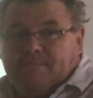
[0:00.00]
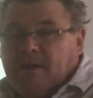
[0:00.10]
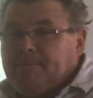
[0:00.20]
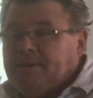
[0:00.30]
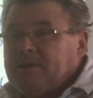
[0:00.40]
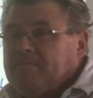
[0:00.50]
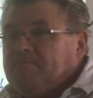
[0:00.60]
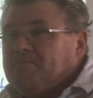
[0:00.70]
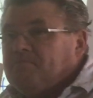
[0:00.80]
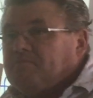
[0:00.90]
Maybe
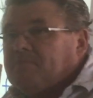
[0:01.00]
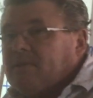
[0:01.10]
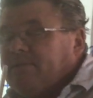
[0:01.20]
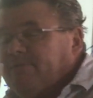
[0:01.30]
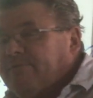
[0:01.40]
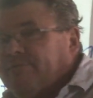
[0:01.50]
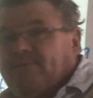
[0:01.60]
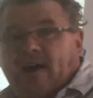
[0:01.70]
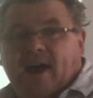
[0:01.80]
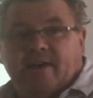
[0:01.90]

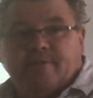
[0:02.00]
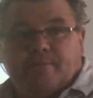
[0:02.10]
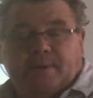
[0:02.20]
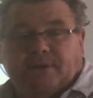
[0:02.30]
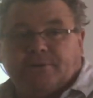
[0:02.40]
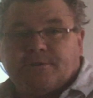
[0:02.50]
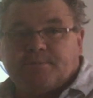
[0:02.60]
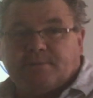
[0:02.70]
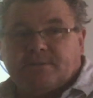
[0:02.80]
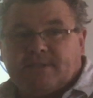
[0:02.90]
5 meters
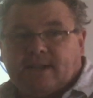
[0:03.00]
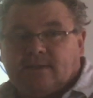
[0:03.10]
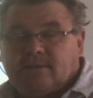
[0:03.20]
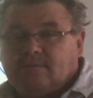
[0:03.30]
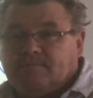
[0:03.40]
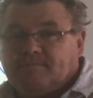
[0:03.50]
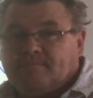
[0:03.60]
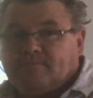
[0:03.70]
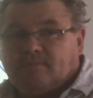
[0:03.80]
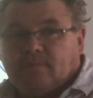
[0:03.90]
per second.
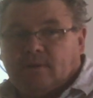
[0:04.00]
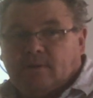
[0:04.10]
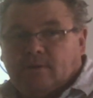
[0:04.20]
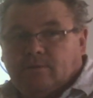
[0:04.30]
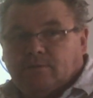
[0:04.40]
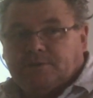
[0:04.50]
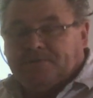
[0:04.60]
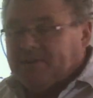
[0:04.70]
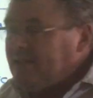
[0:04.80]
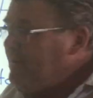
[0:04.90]
If you
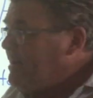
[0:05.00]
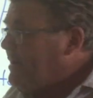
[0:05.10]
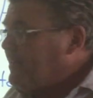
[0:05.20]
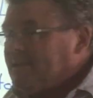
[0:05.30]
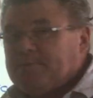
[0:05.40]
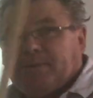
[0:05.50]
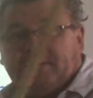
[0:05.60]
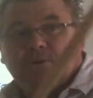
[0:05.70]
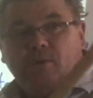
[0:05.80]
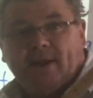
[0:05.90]
think about it, that's
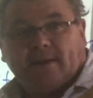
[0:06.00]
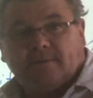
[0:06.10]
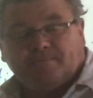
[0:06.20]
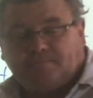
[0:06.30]
pretty quick.